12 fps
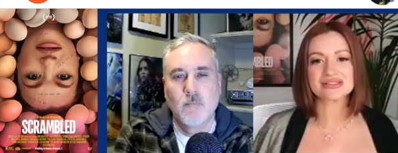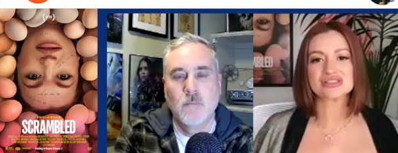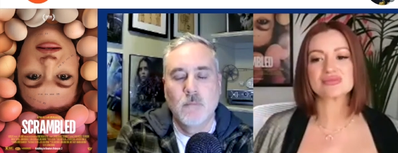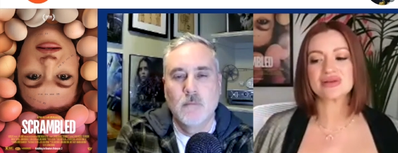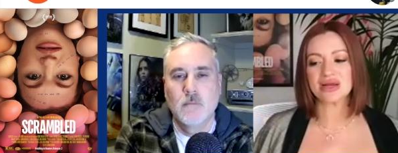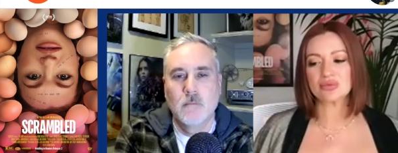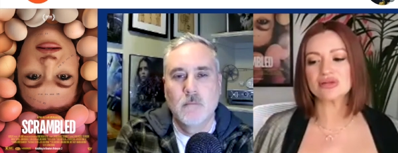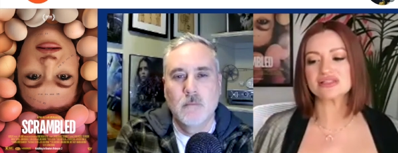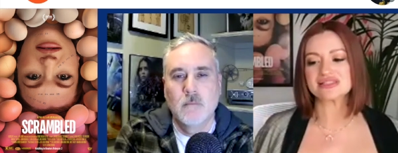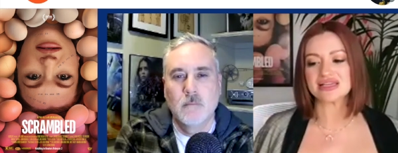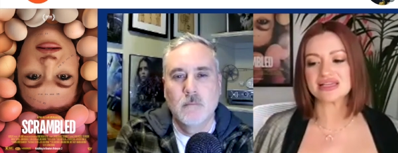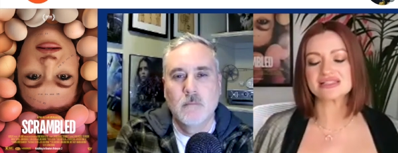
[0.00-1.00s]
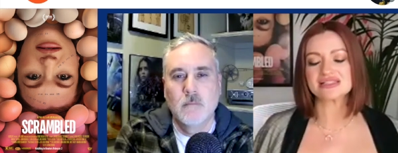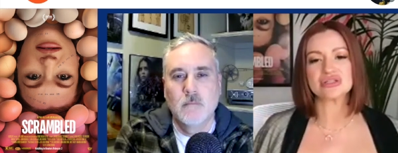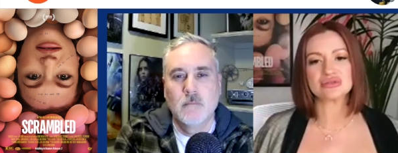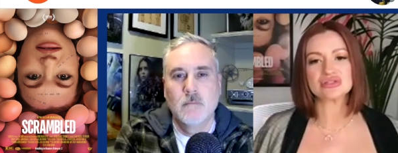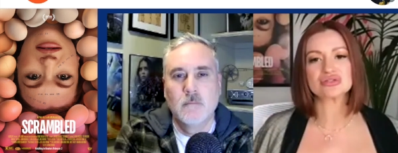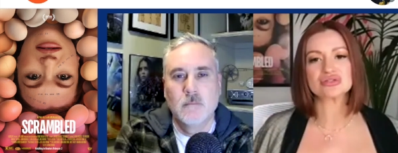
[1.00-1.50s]
Speaker 1: but I will say it's a
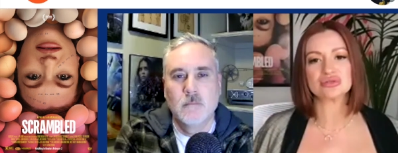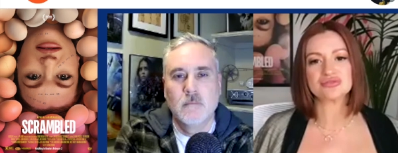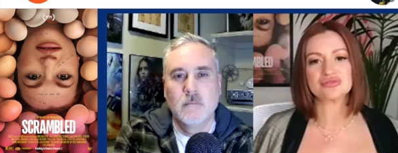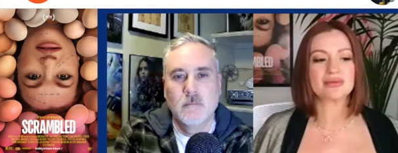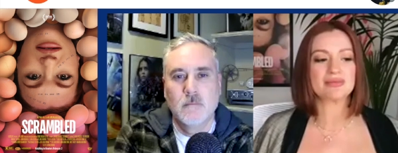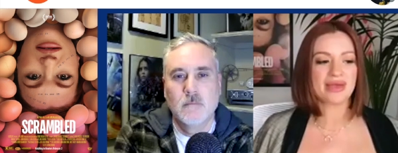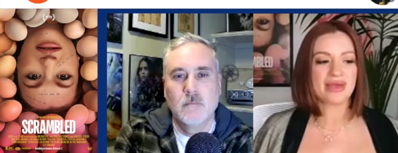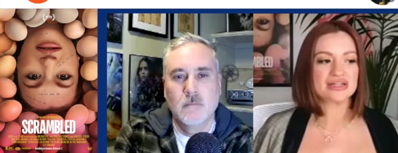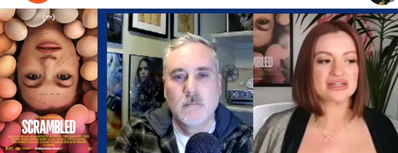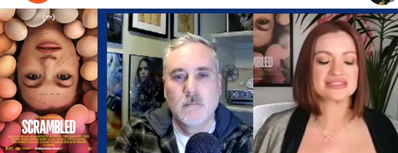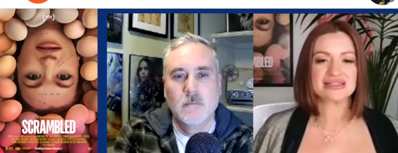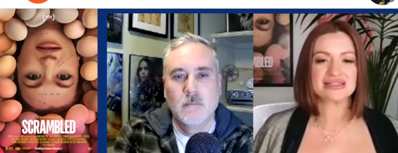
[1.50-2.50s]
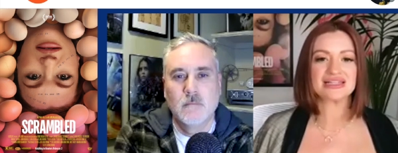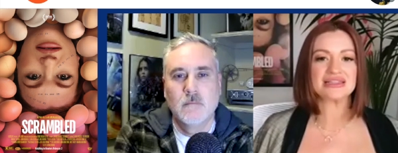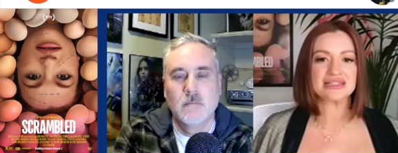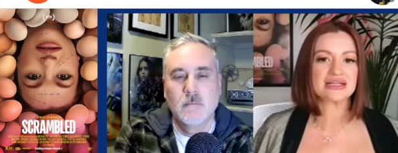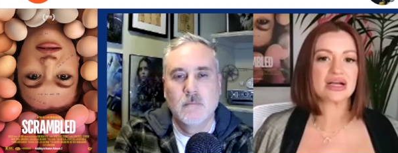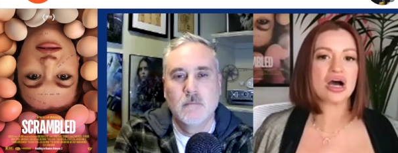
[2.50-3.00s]
huge tool for comparison that I
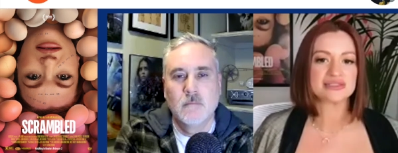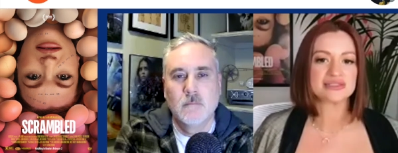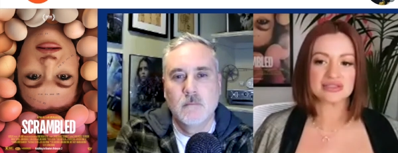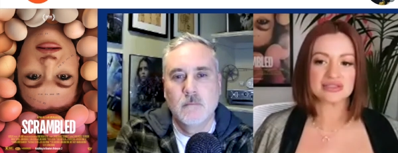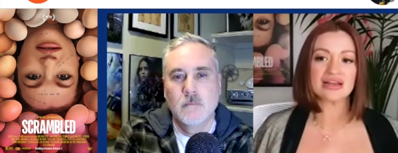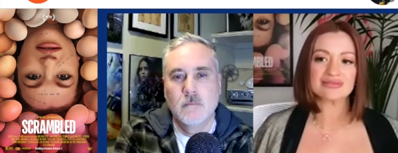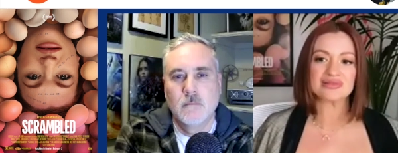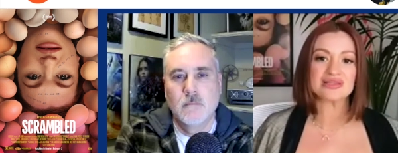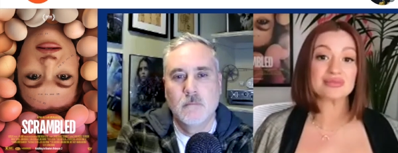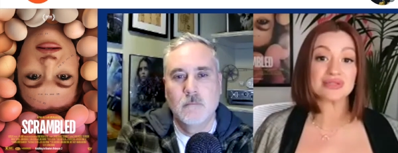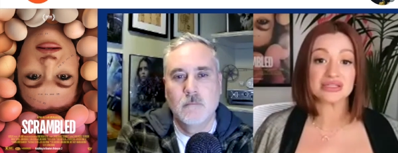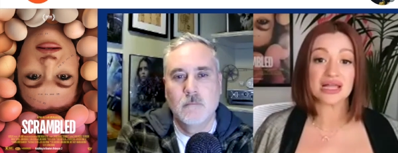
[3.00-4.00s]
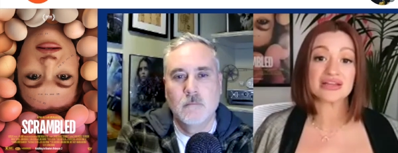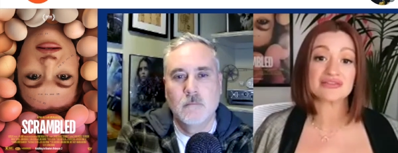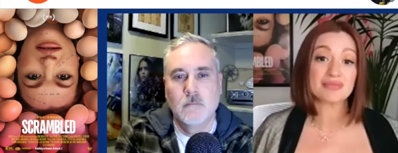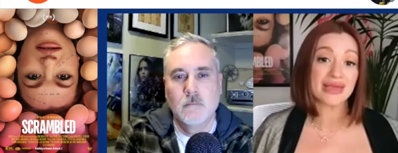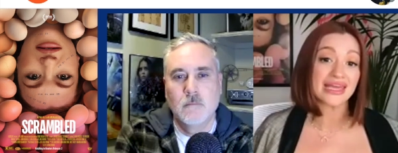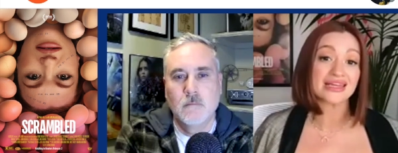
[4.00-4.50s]
think causes a lot of people a lot of
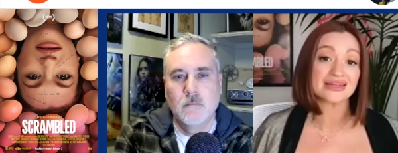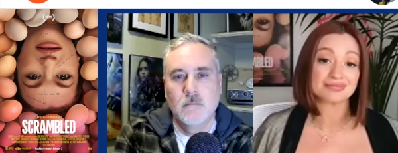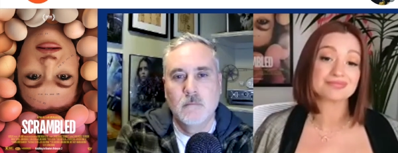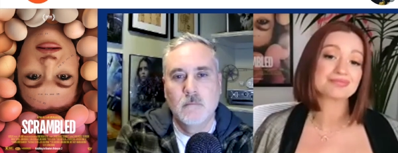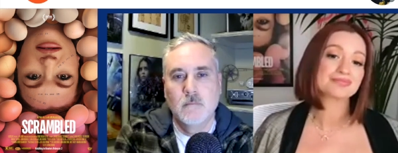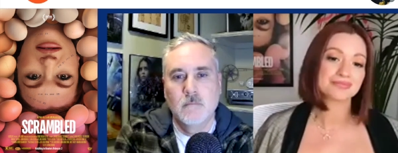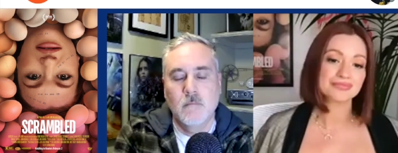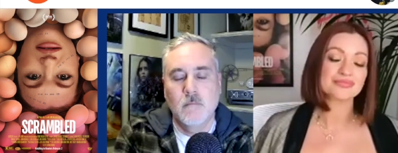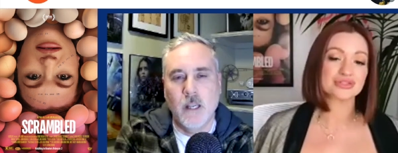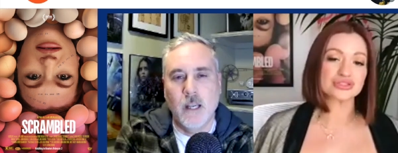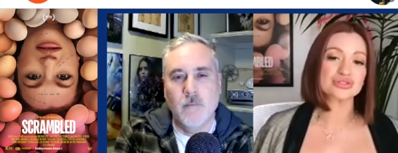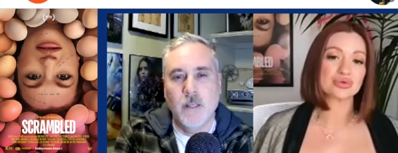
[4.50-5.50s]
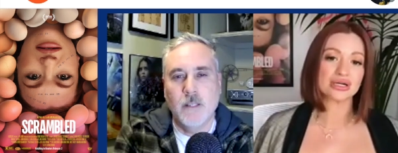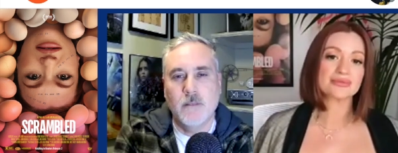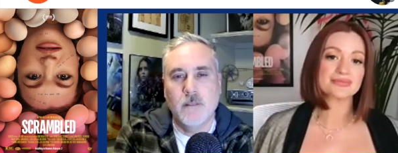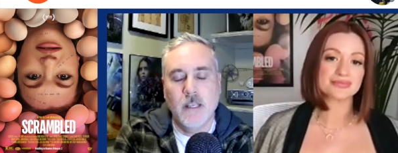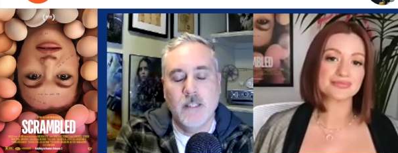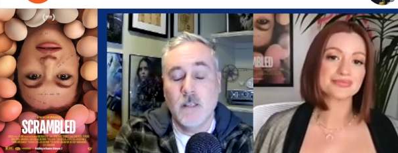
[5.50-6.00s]
pain. For yeah, sure. it,
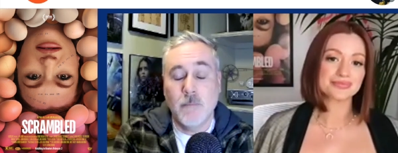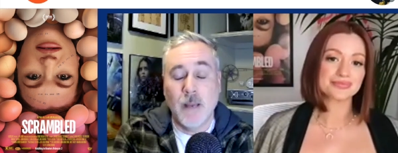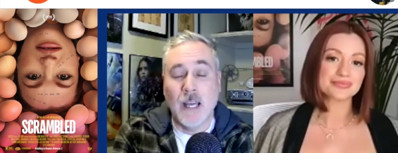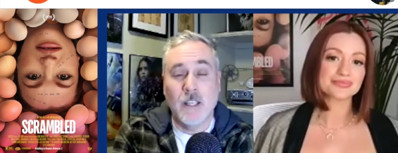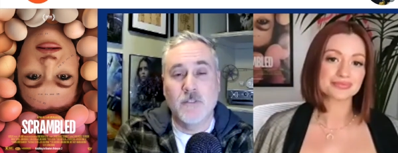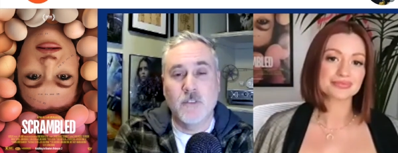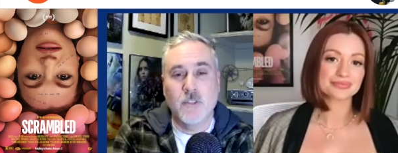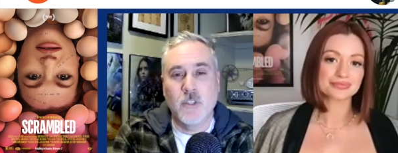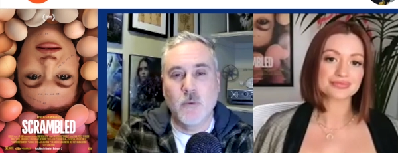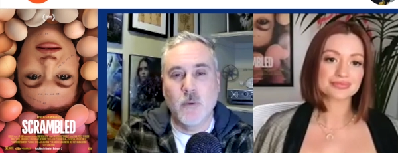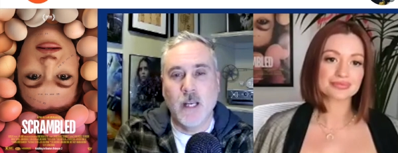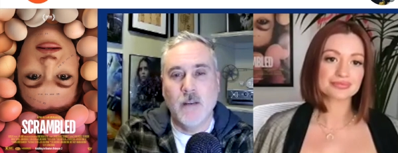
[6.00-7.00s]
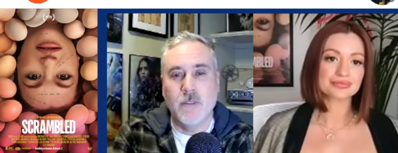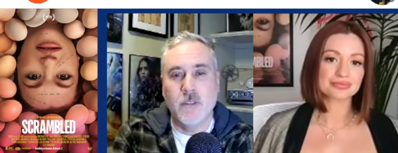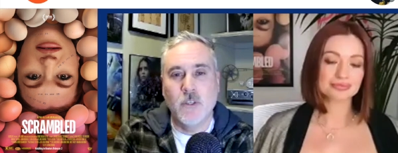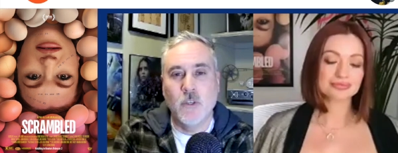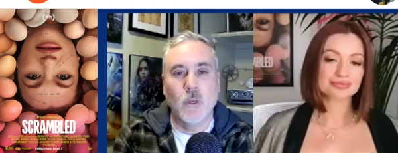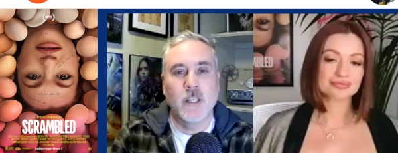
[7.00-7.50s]
Speaker 2: it's a balance for sure that we have to
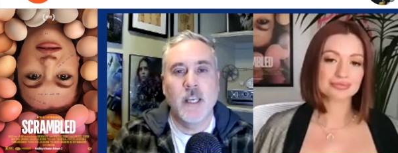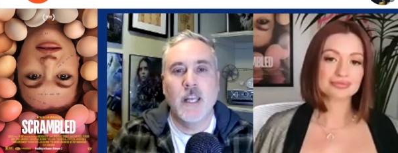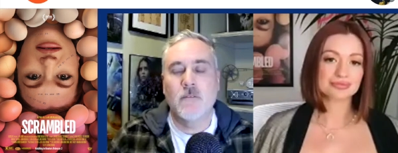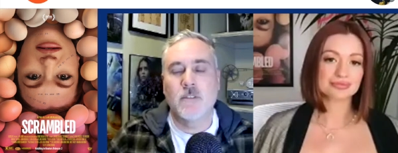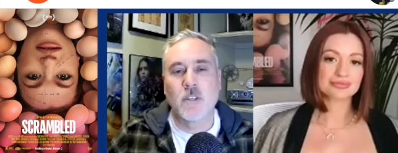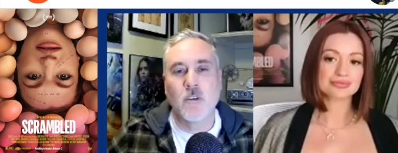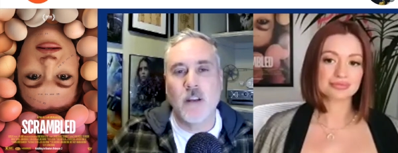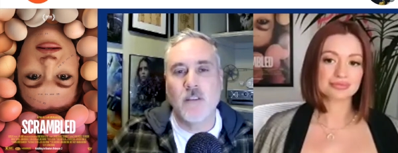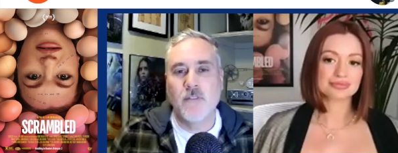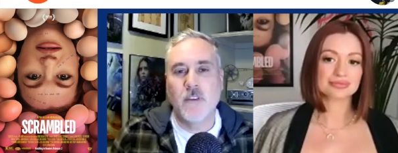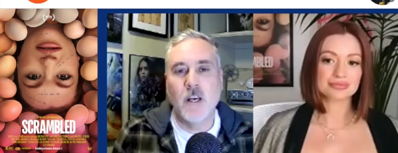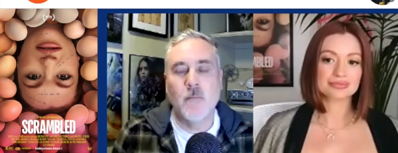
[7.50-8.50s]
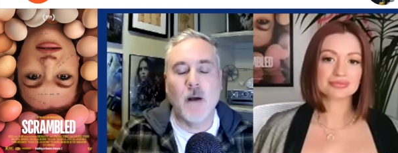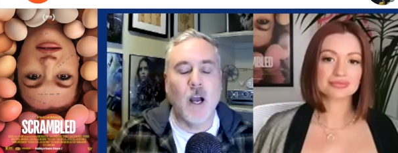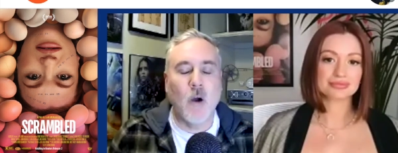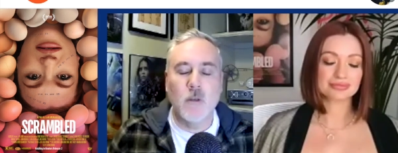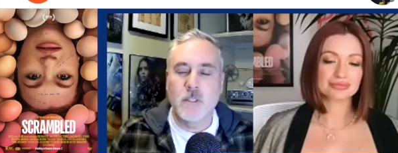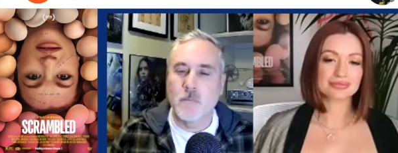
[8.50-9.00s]
do. Well, again, it was a great film. I
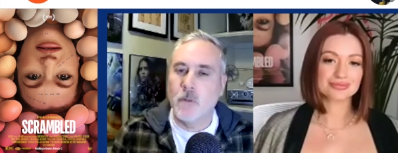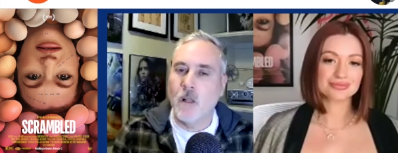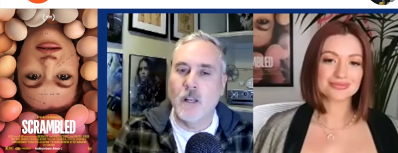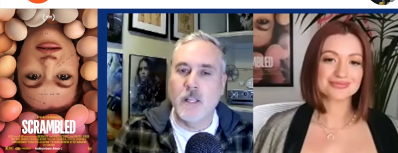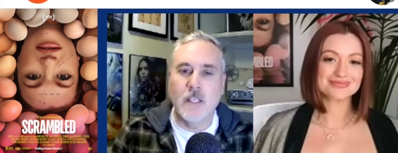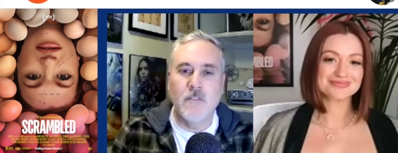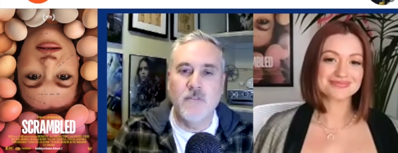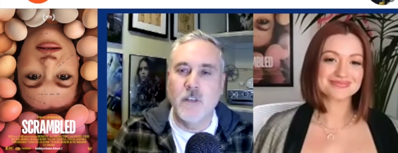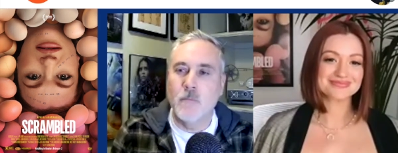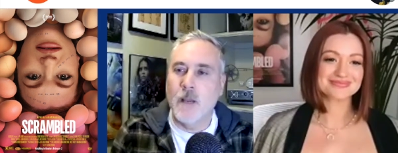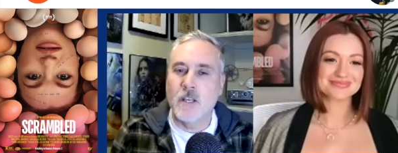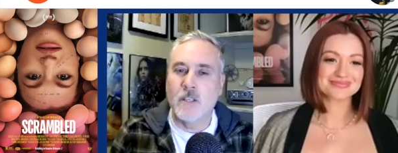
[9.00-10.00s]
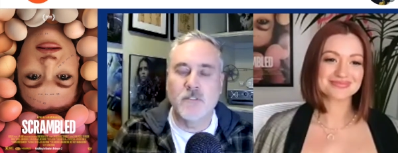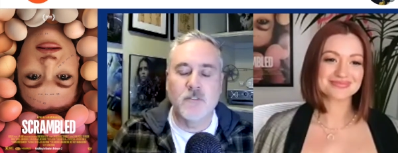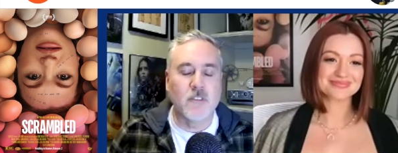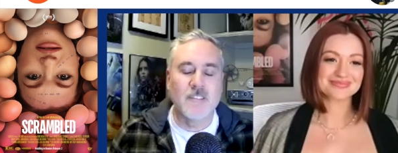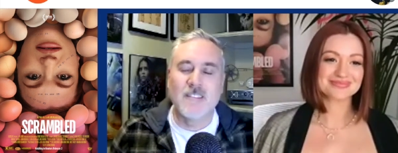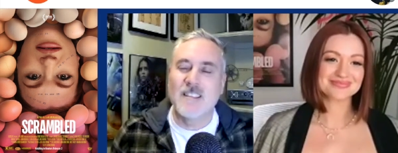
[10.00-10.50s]
always applaud indie filmmakers
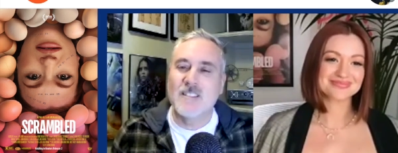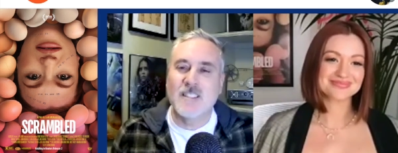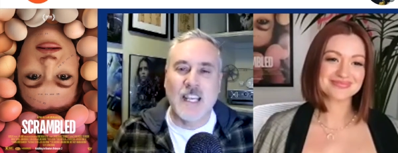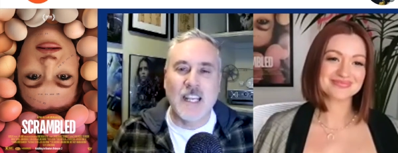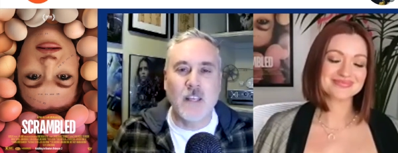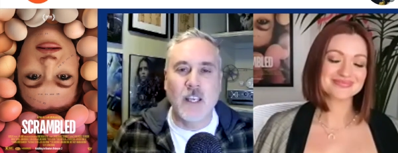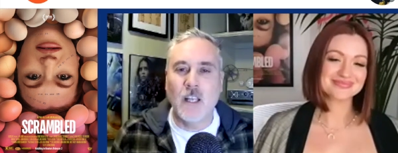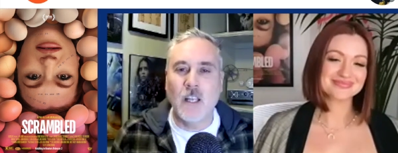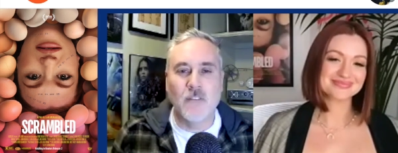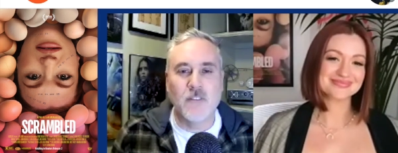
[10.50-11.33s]
for staying the hell off the